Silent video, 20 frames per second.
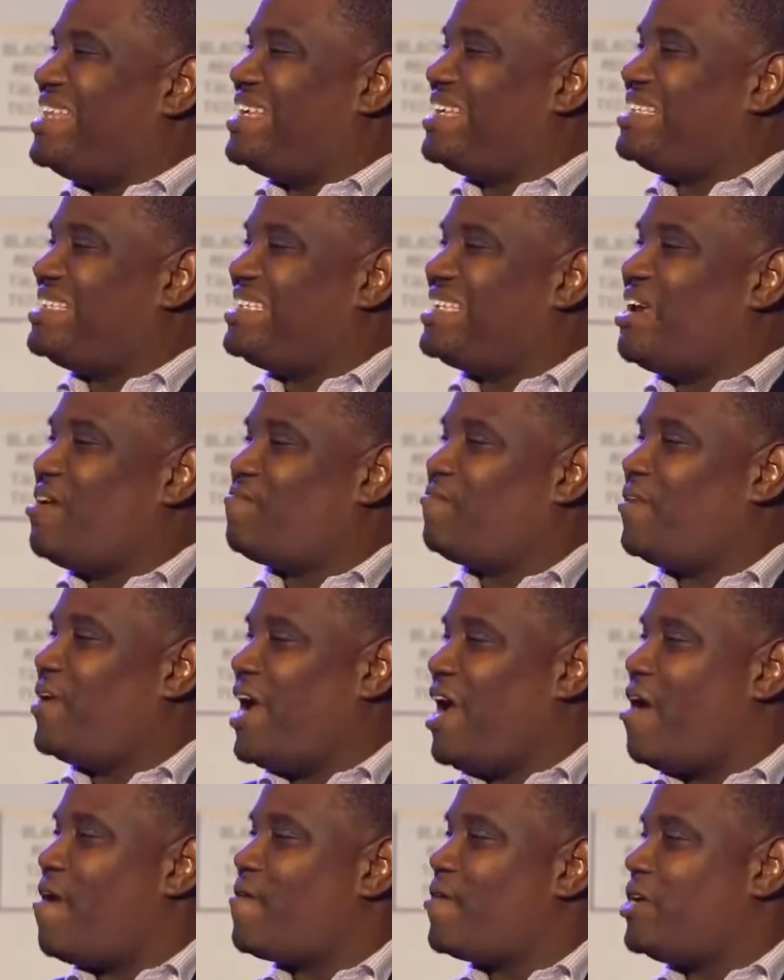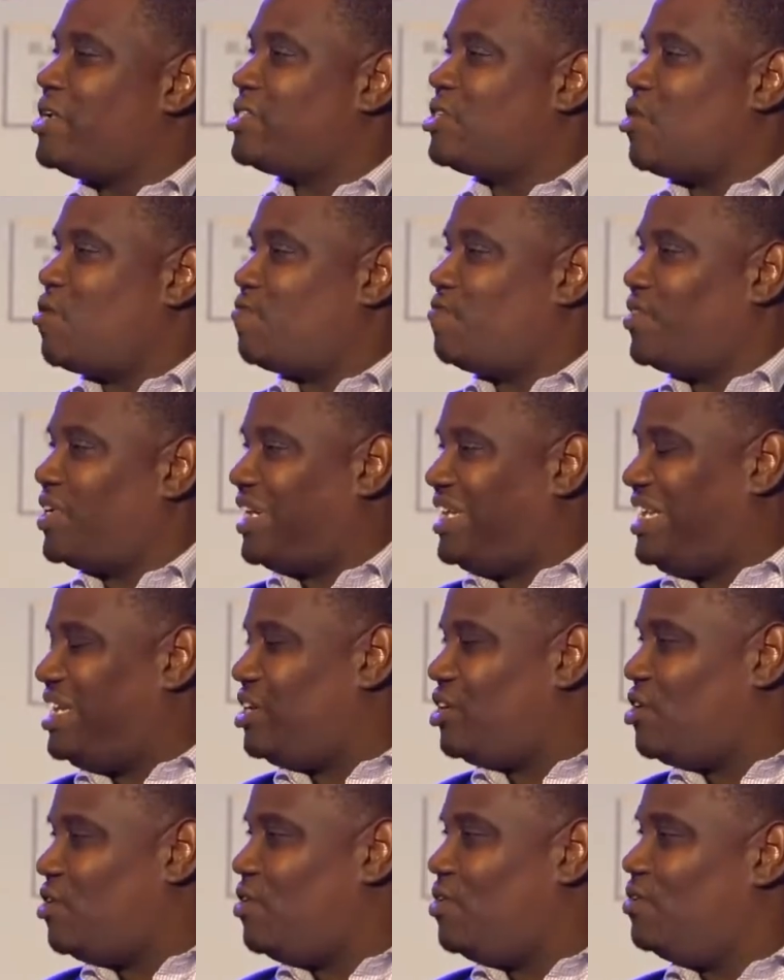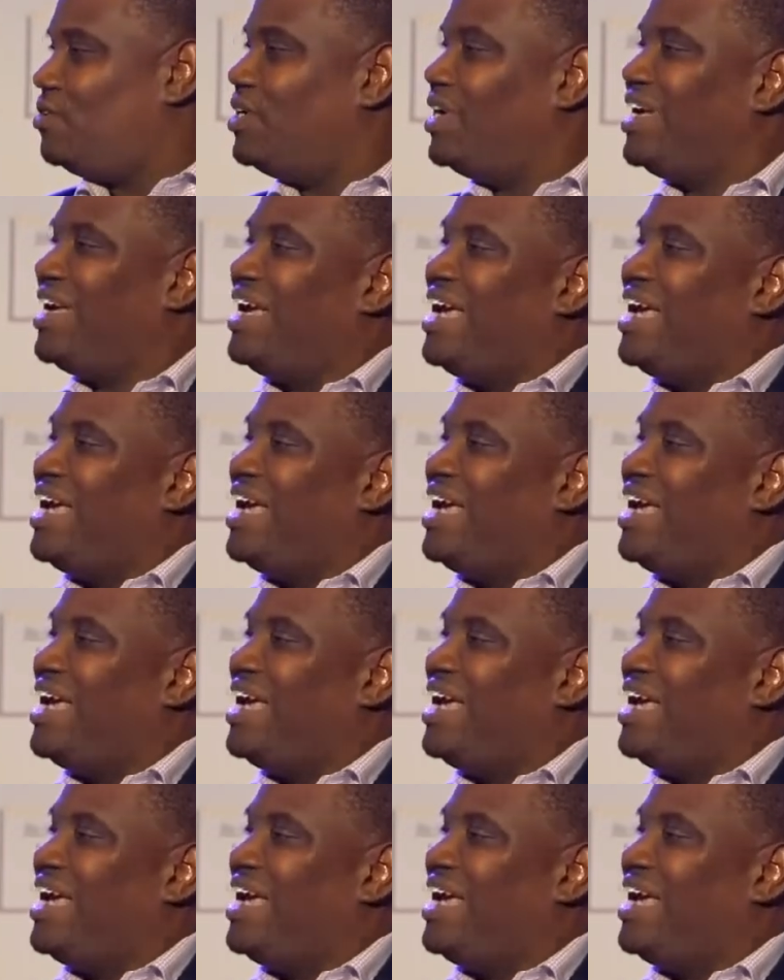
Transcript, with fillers: the several areas of the clinical,